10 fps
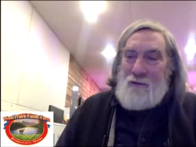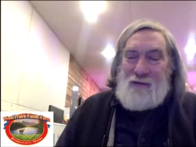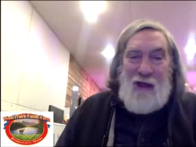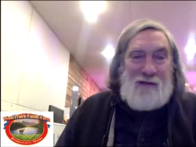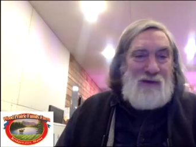
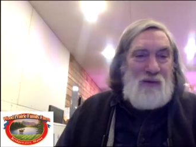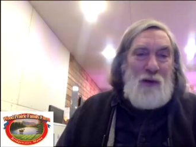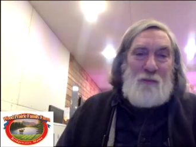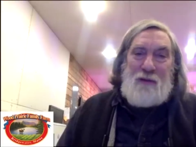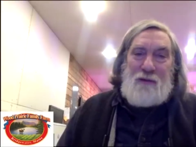uh,
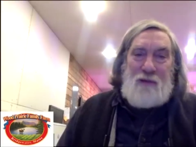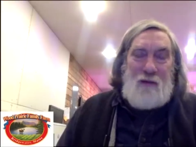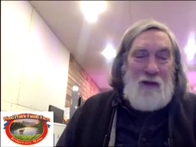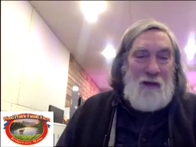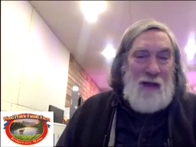dead
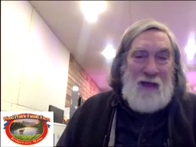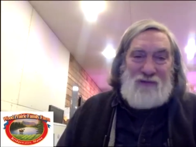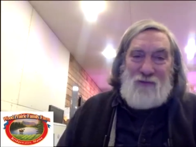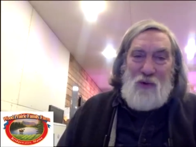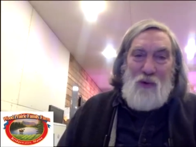dormant,
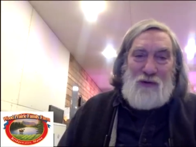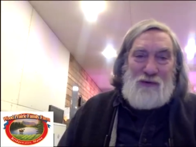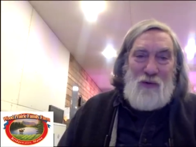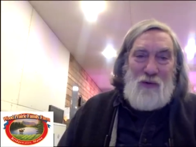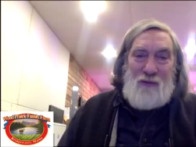uh,
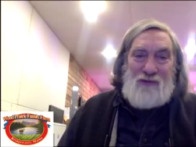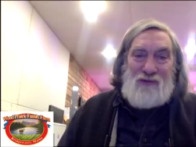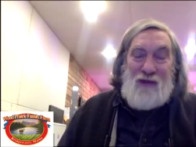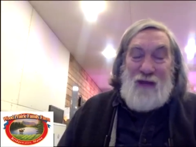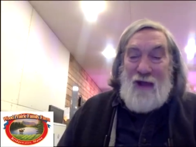hasn't broken
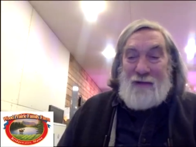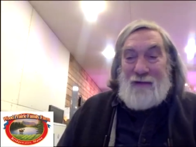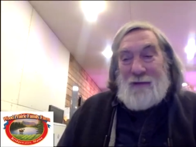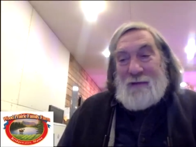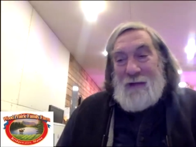
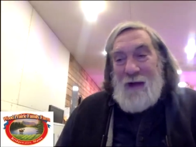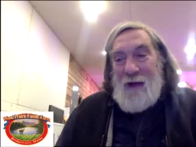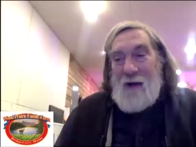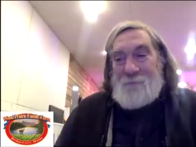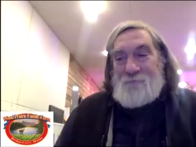dormancy yet
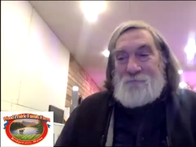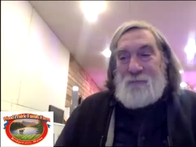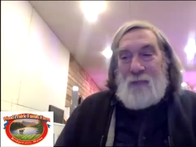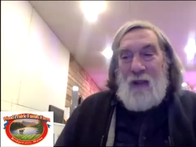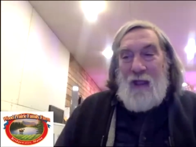
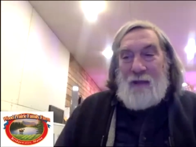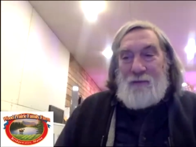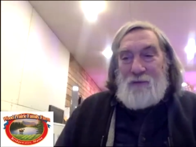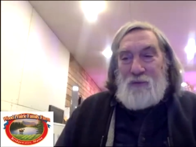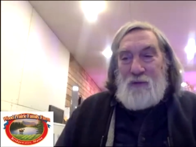uh,
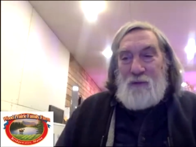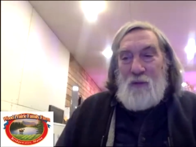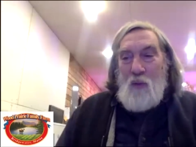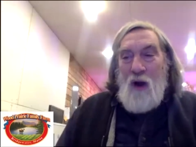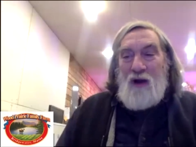
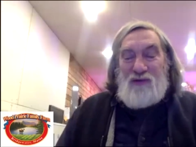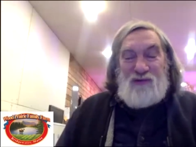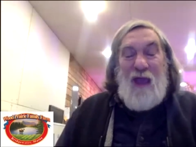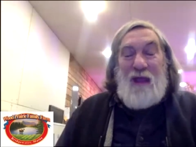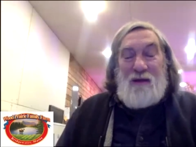and
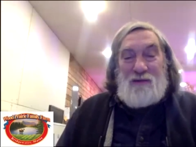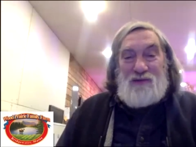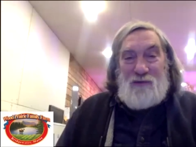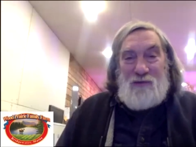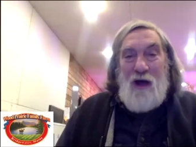our
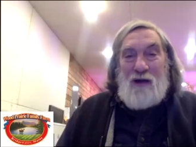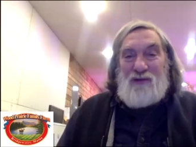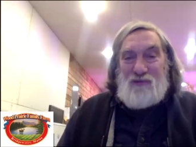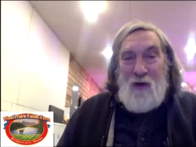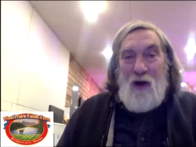scale is
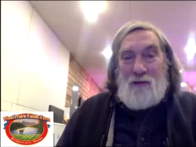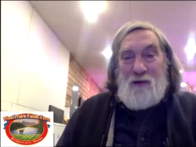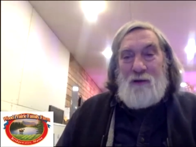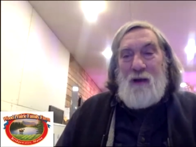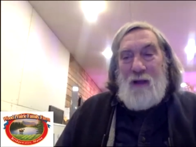a lot
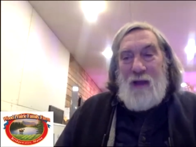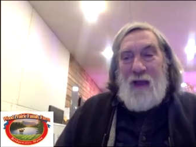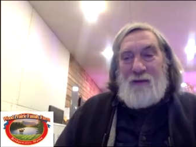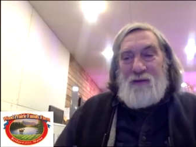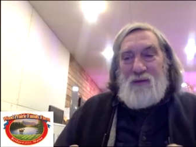
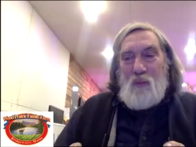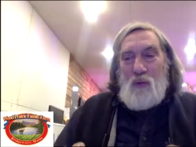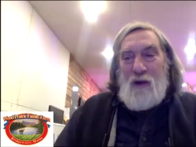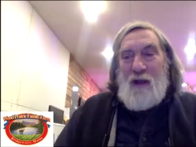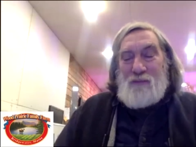smaller,
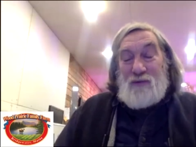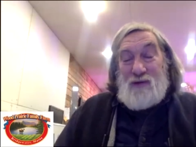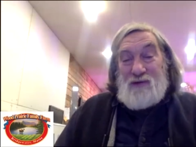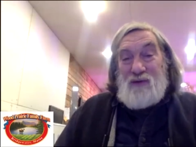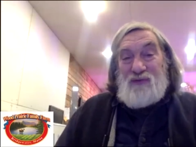and
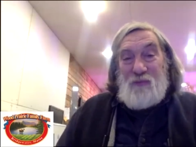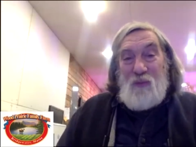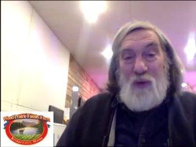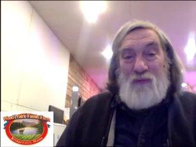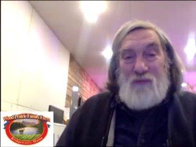we're able to
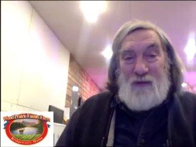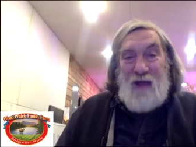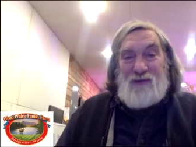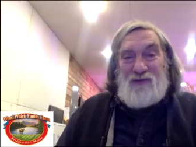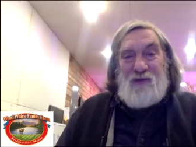do some
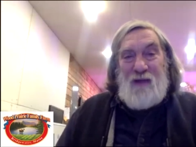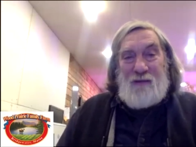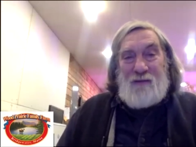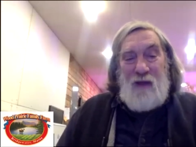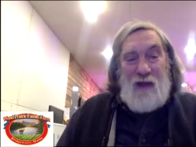more
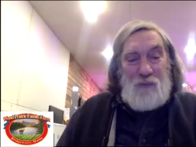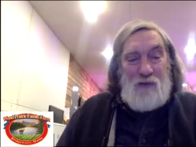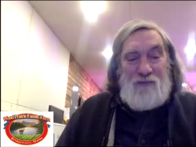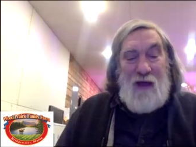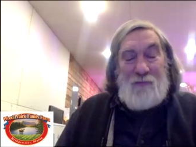finesse,
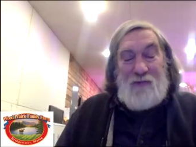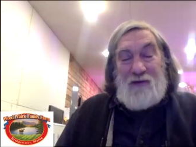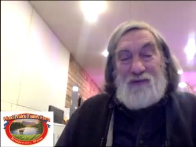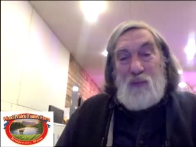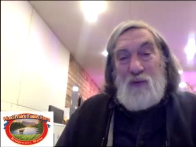and, and
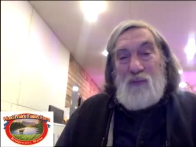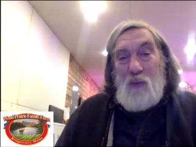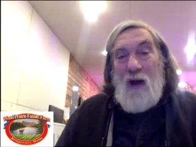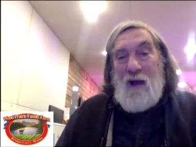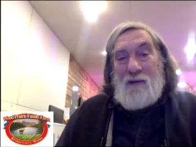we found that
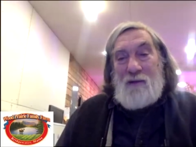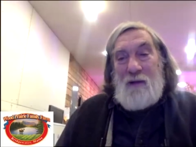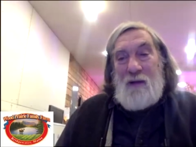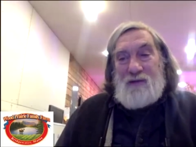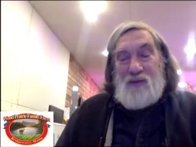it's
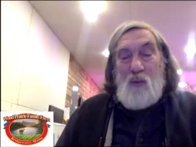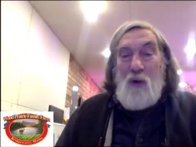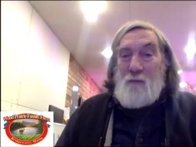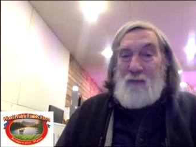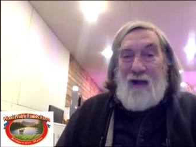worthwhile
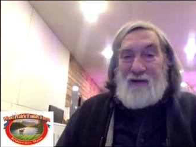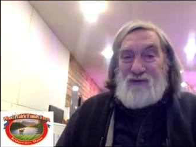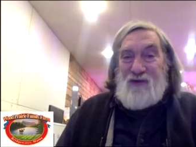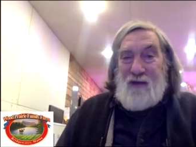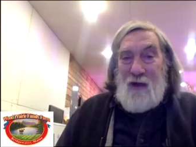to
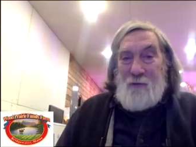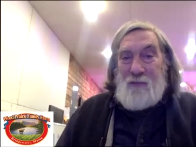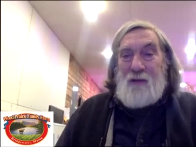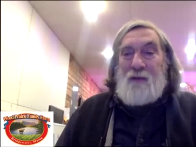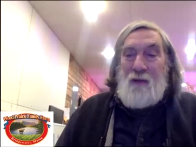warm that
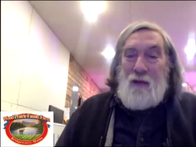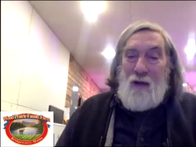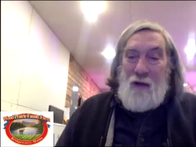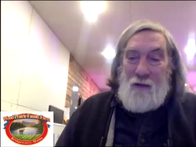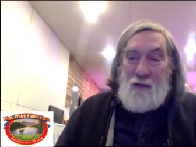seed up,